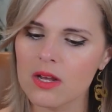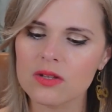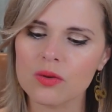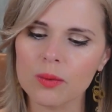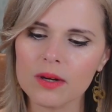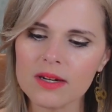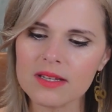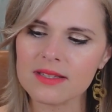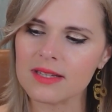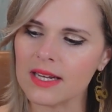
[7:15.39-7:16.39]
So we're gonna
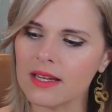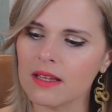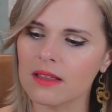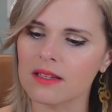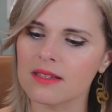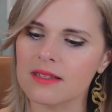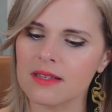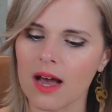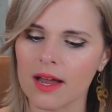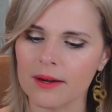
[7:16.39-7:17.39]
see the
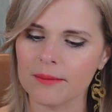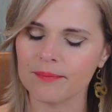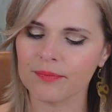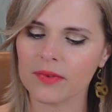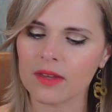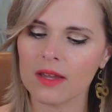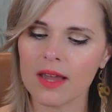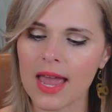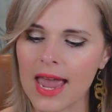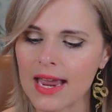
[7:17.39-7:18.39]
Sun
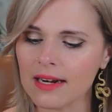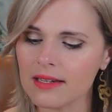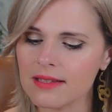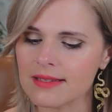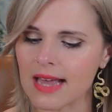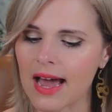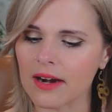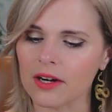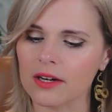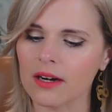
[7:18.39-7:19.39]
and
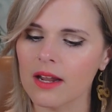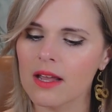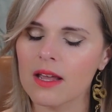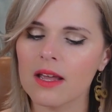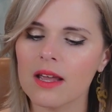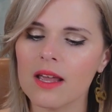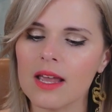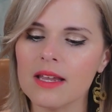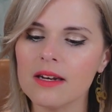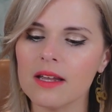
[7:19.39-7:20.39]
Saturn
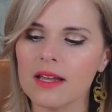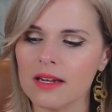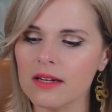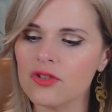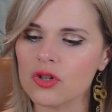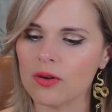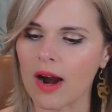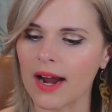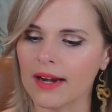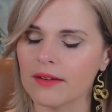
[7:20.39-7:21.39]
in in a
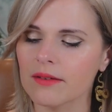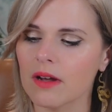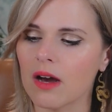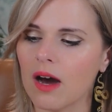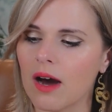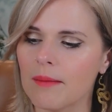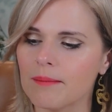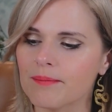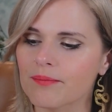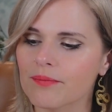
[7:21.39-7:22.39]
trine. Um,